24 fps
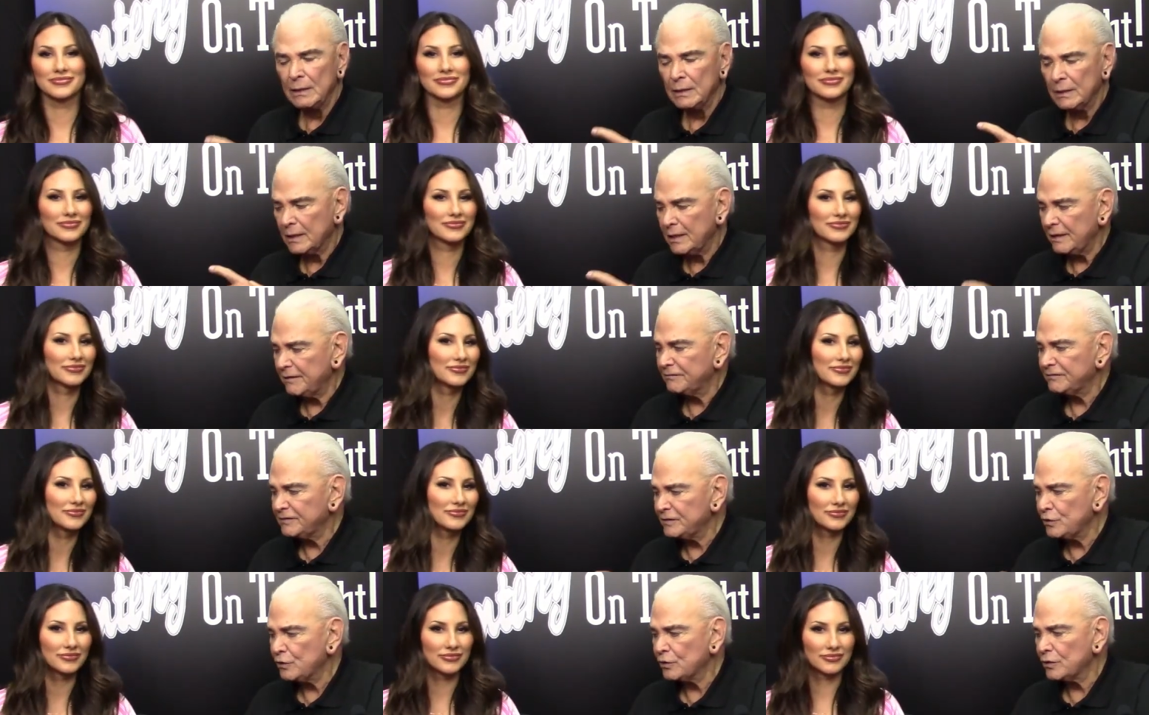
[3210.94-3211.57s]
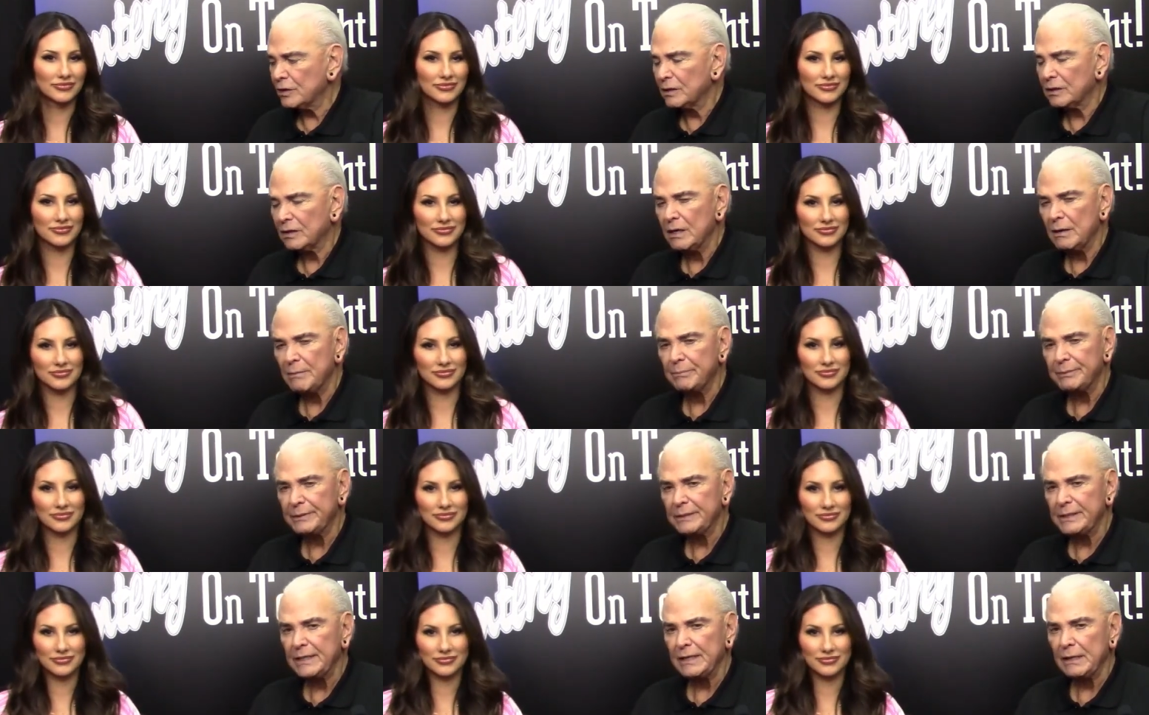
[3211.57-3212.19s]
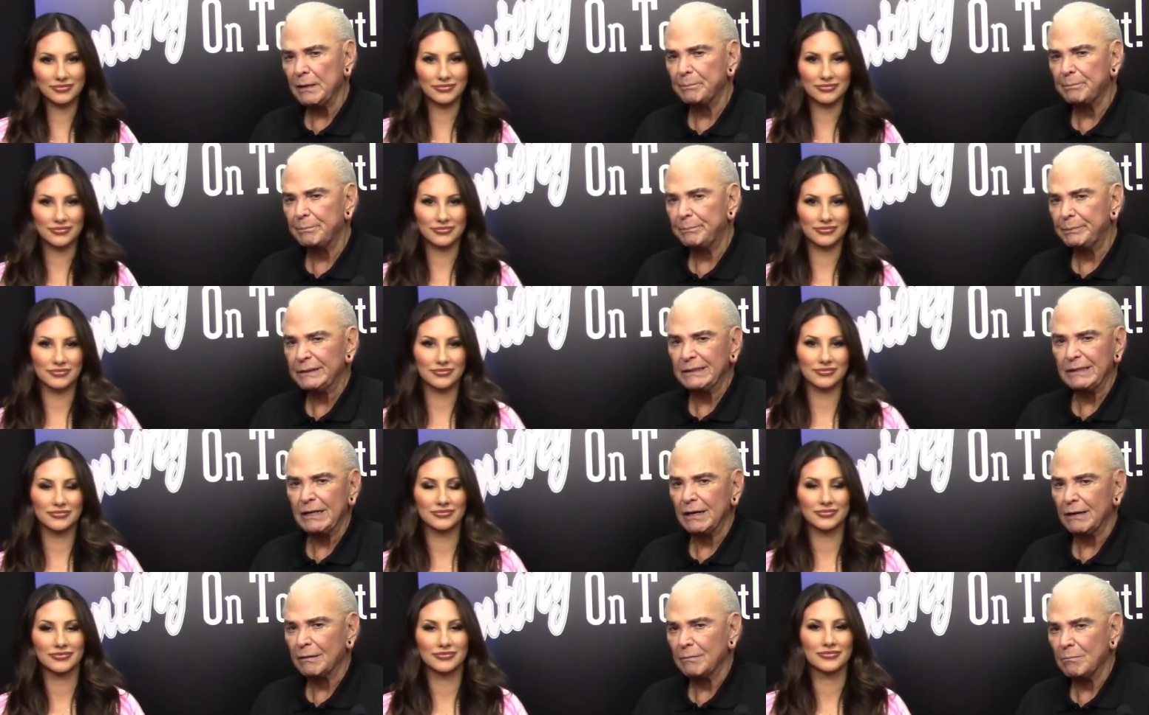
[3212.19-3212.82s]
Speaker 1: Give your company a
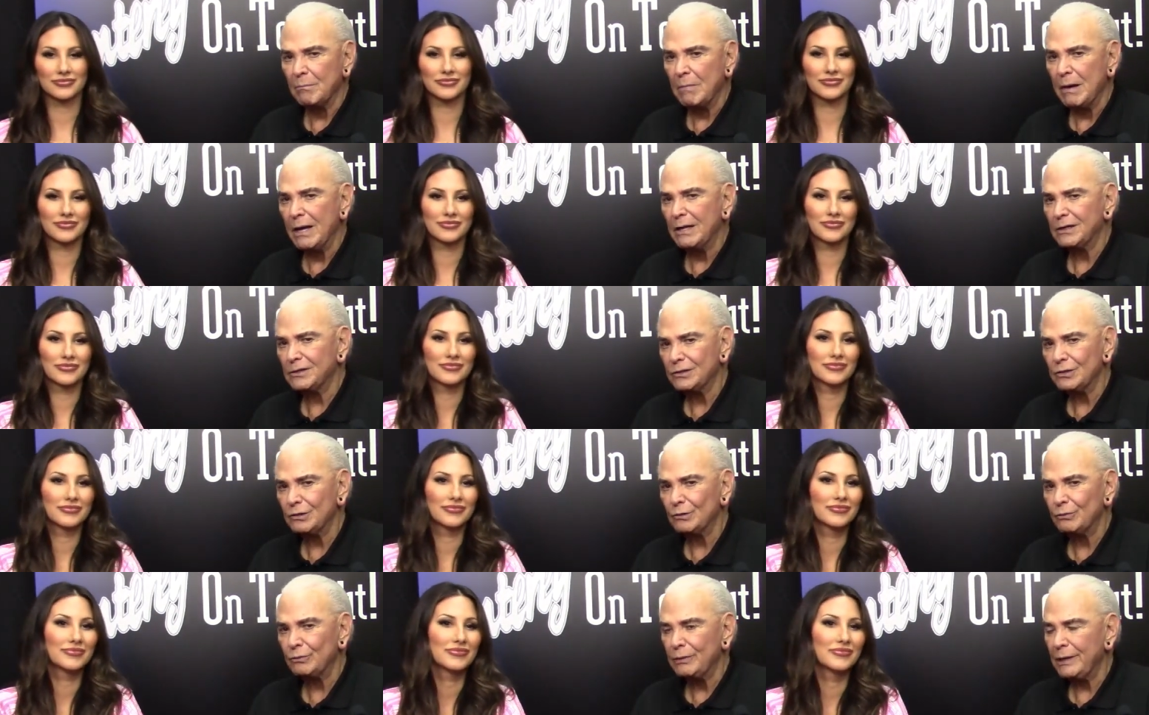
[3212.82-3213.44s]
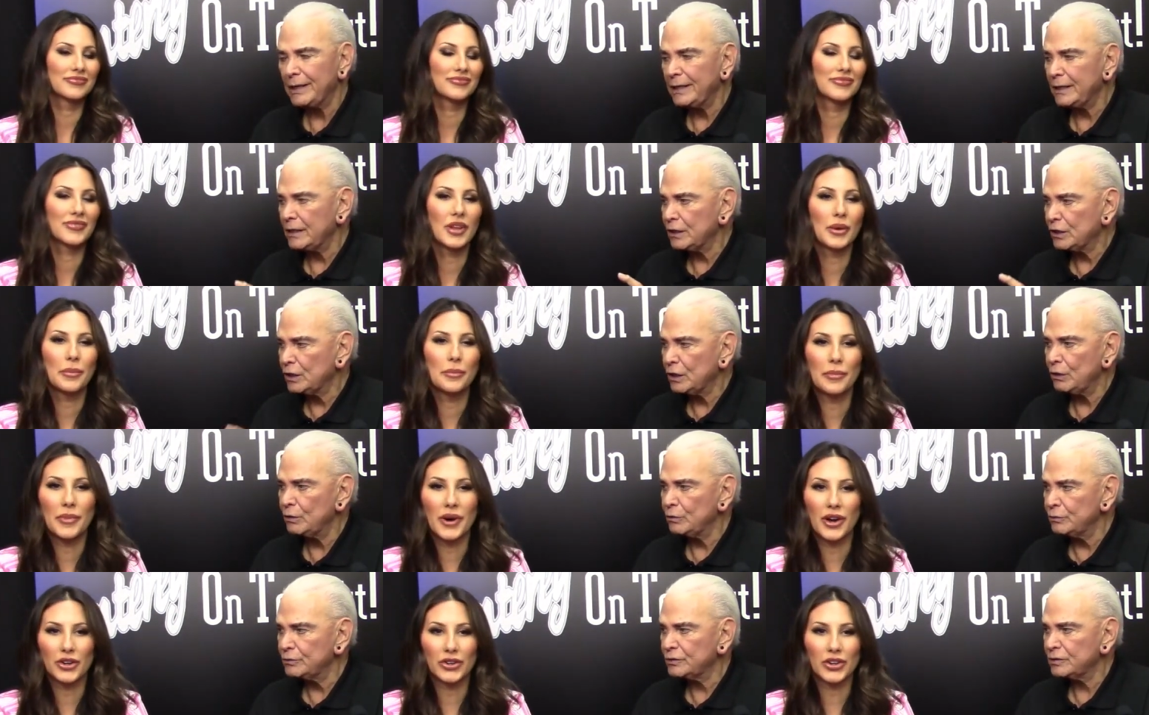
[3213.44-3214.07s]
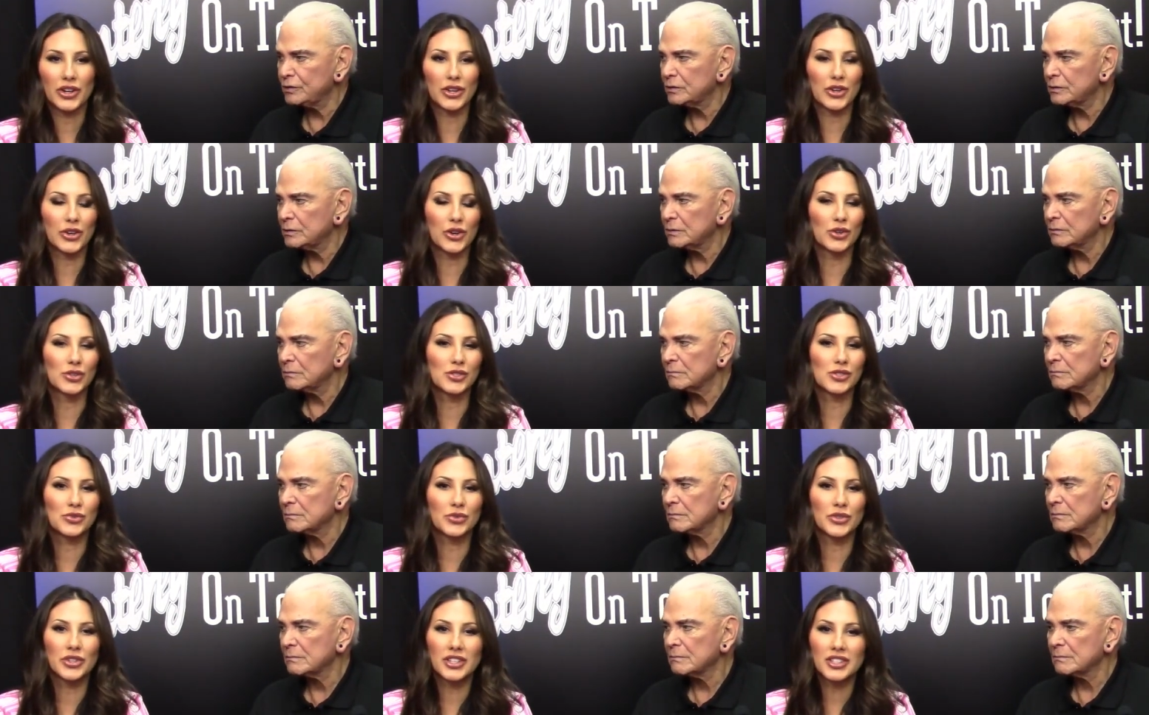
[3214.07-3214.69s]
plug. Monterey Coast. Monterey
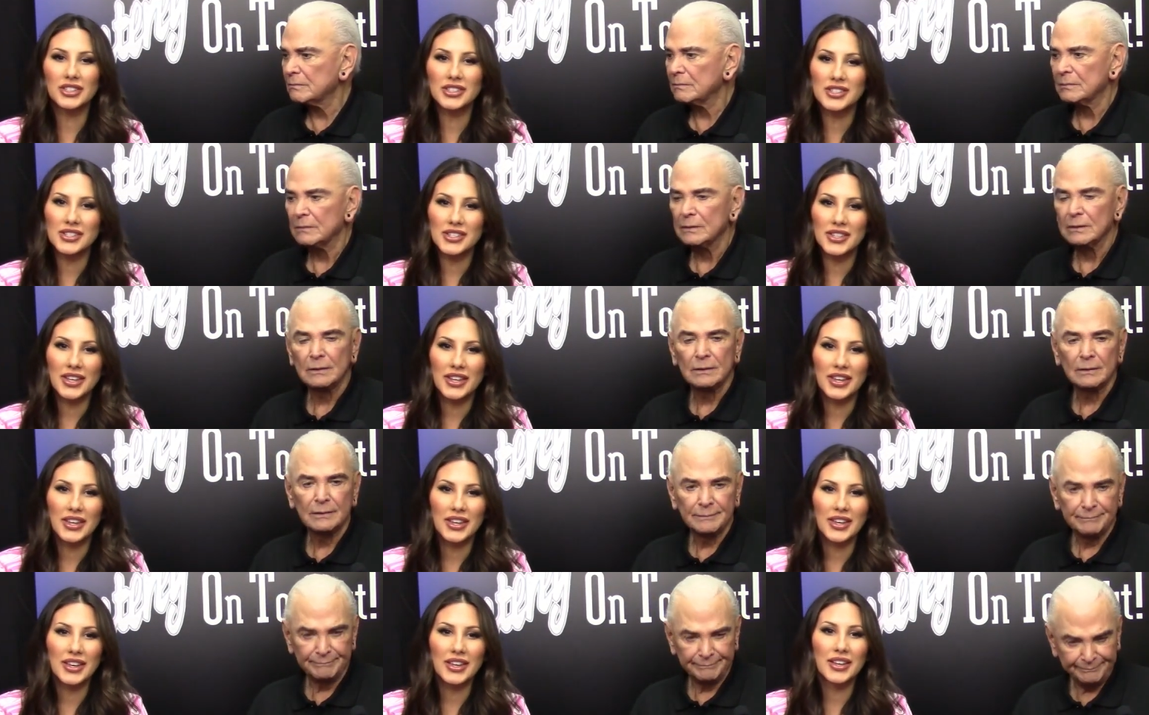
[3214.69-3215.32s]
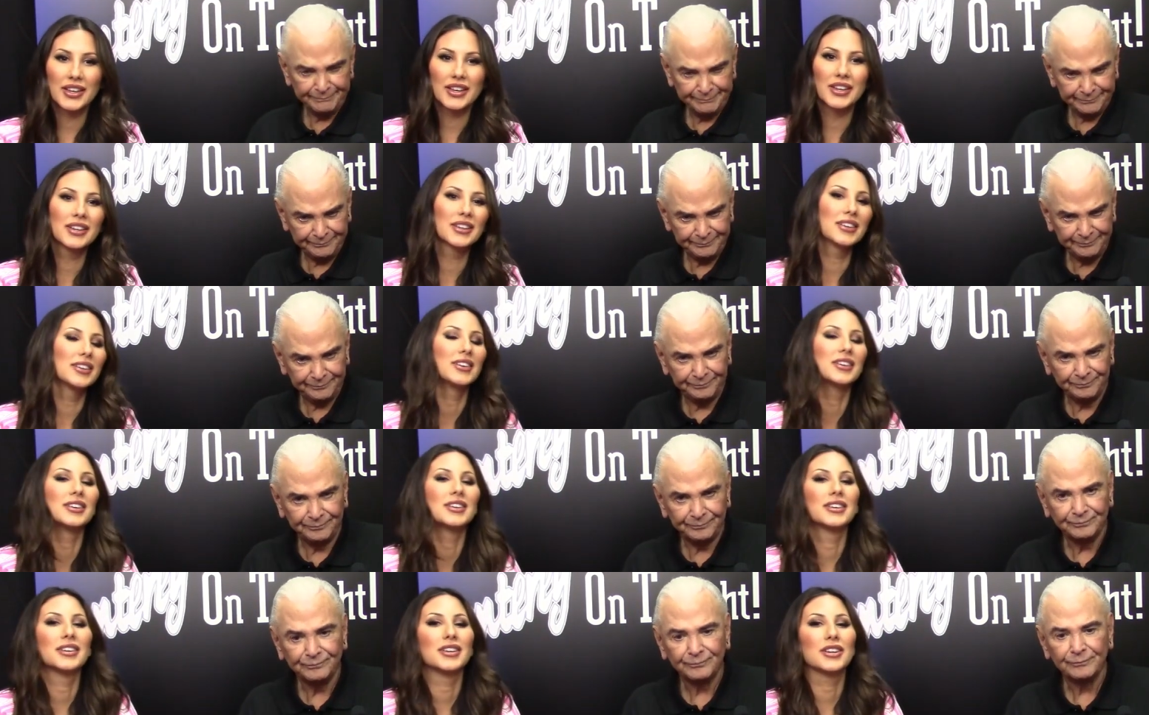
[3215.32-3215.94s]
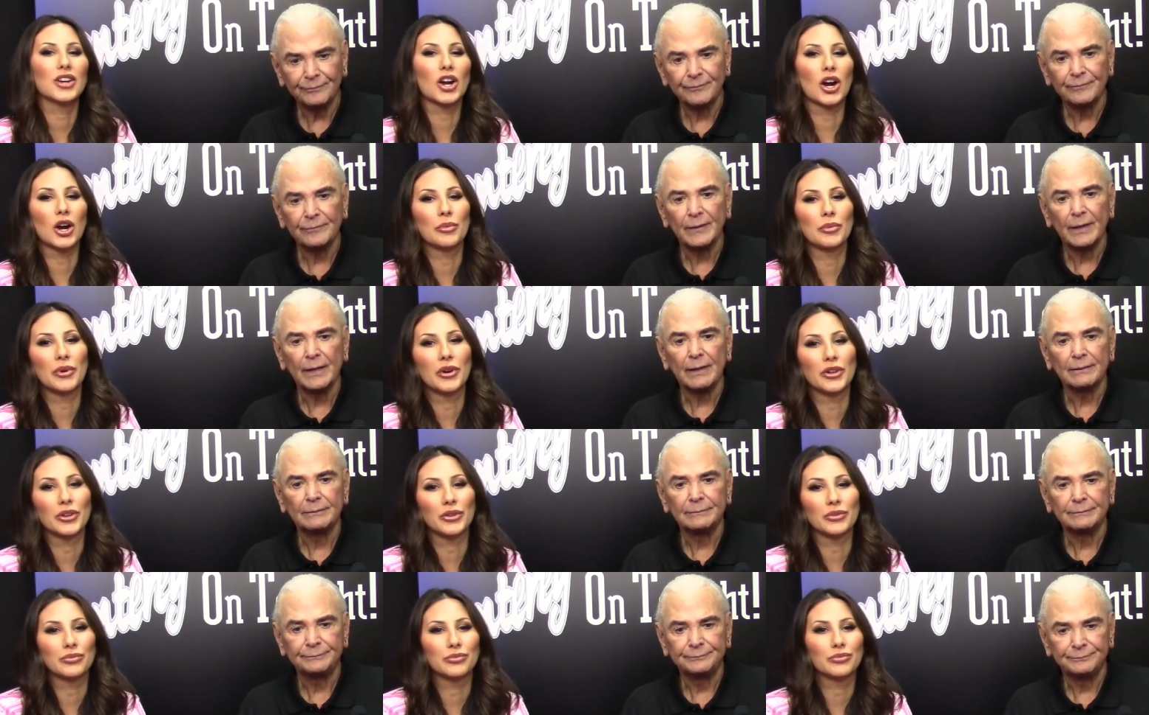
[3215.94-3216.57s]
Speaker 2: Coast Realty,
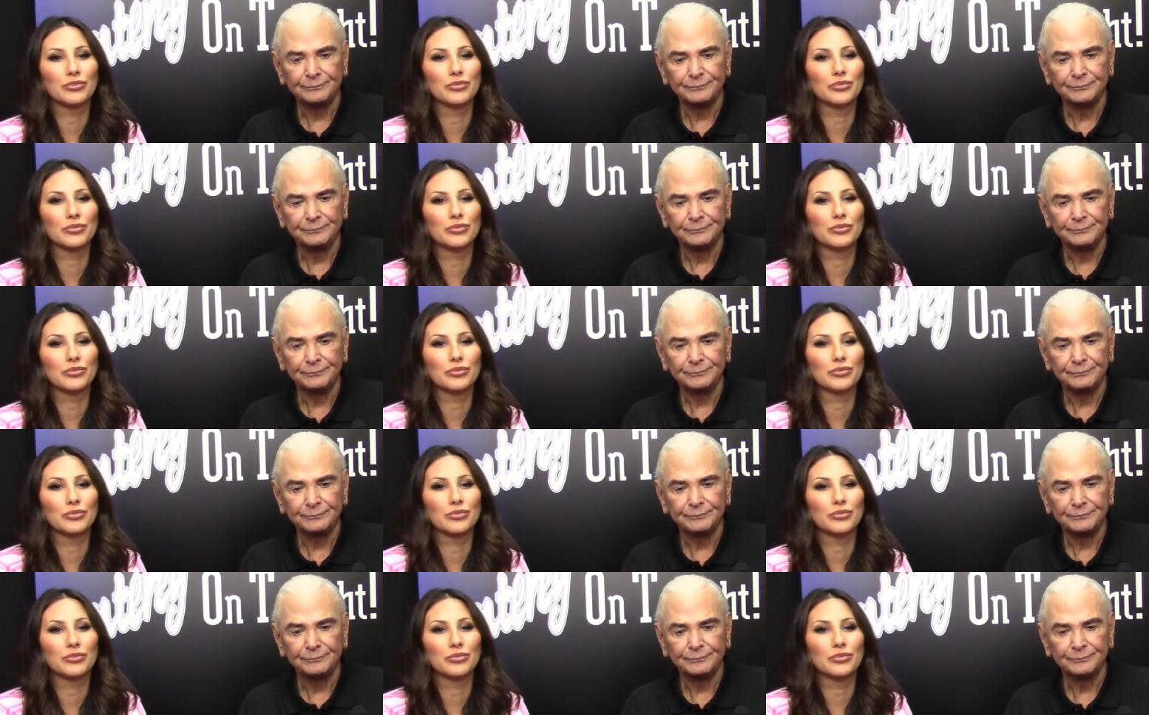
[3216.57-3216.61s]
Carmel